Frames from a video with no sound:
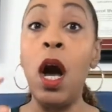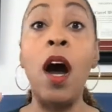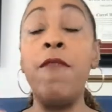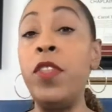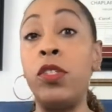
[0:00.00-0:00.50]

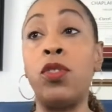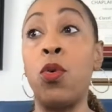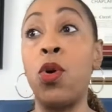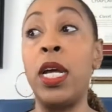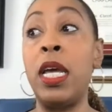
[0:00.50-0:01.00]
of this
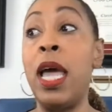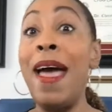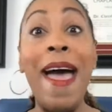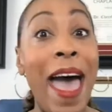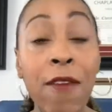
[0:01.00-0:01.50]
story
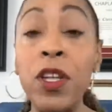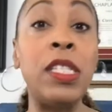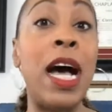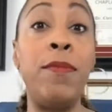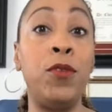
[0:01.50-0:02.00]
every
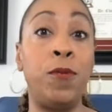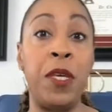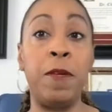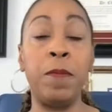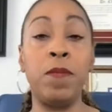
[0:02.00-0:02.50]
time you speak.